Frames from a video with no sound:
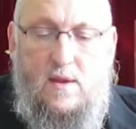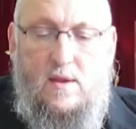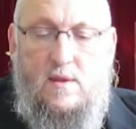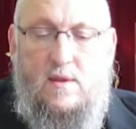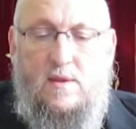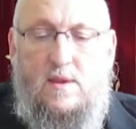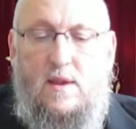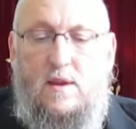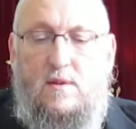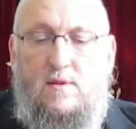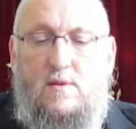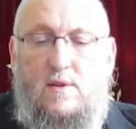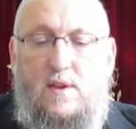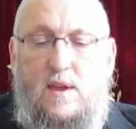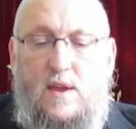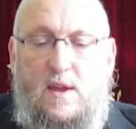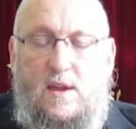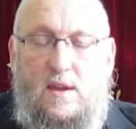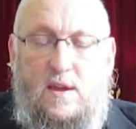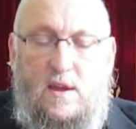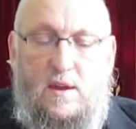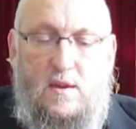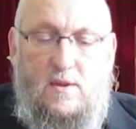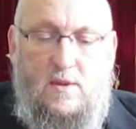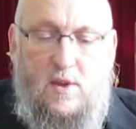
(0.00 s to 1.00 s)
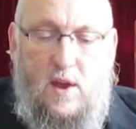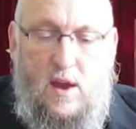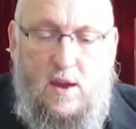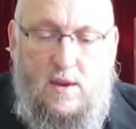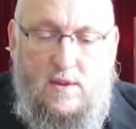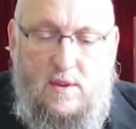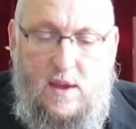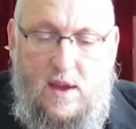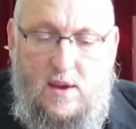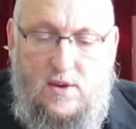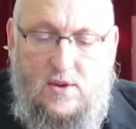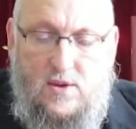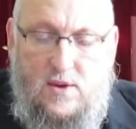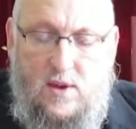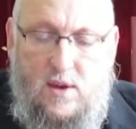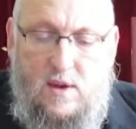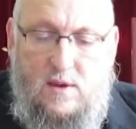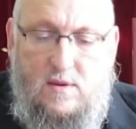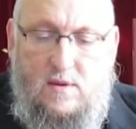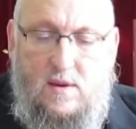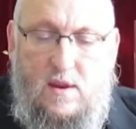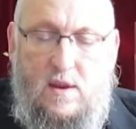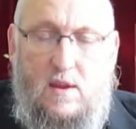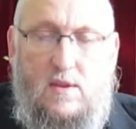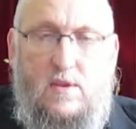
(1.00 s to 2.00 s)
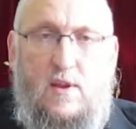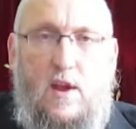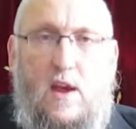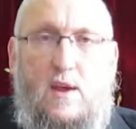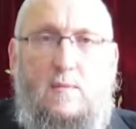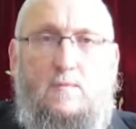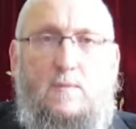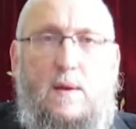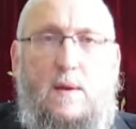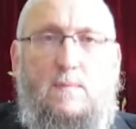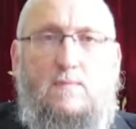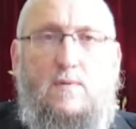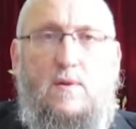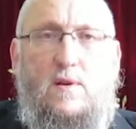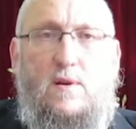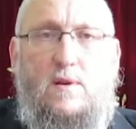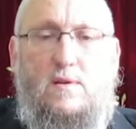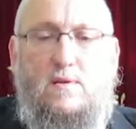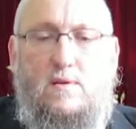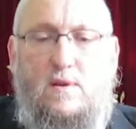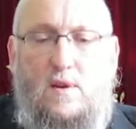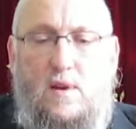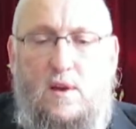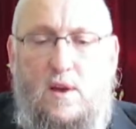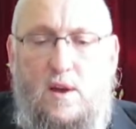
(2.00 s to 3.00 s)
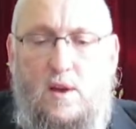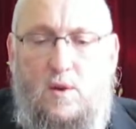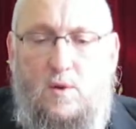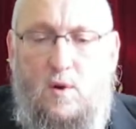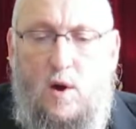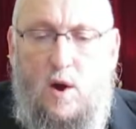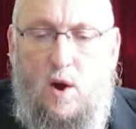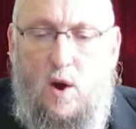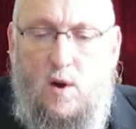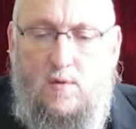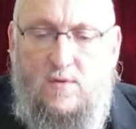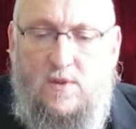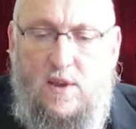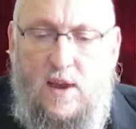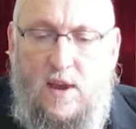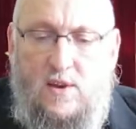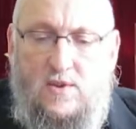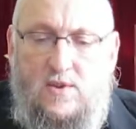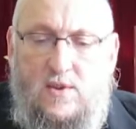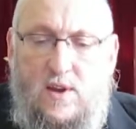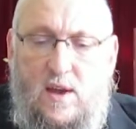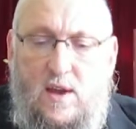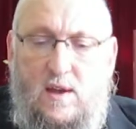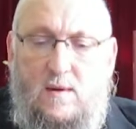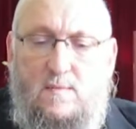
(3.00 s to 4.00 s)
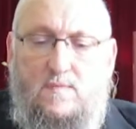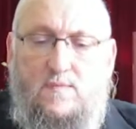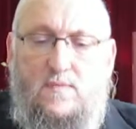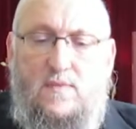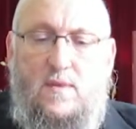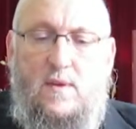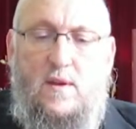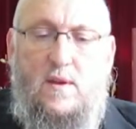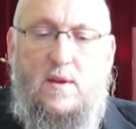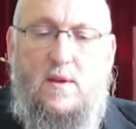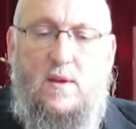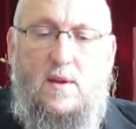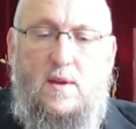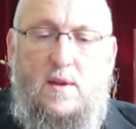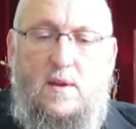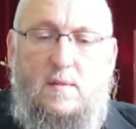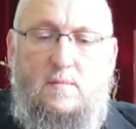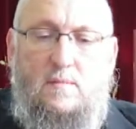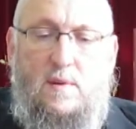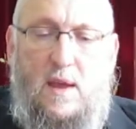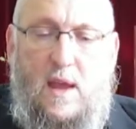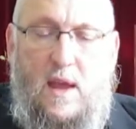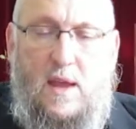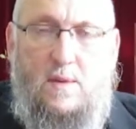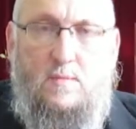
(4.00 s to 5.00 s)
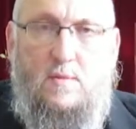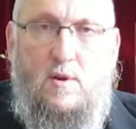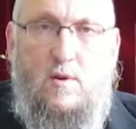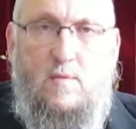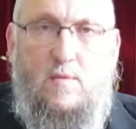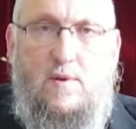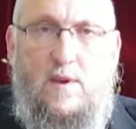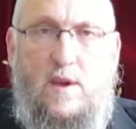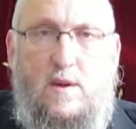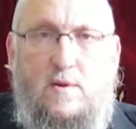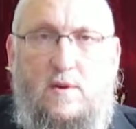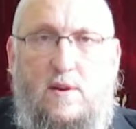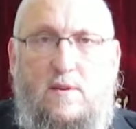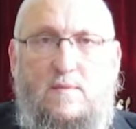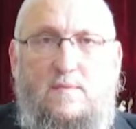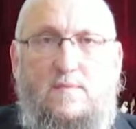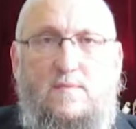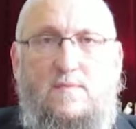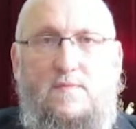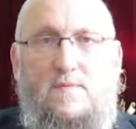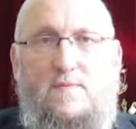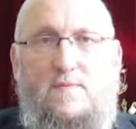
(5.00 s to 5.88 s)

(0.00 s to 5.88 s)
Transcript: literally an entire nation, an entire people who are of the Hashem, the Aim over here.